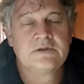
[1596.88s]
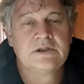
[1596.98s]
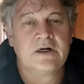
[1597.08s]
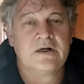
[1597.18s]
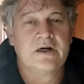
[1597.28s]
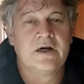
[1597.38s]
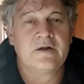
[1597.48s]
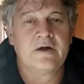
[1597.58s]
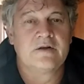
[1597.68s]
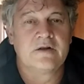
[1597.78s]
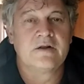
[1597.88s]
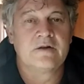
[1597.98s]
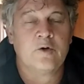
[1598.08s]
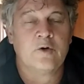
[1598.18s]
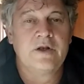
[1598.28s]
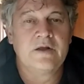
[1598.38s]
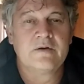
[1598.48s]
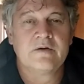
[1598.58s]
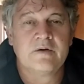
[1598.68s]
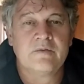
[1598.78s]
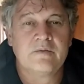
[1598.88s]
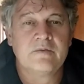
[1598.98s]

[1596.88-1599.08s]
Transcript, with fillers: Yeah, uh, and, and, and normally uh,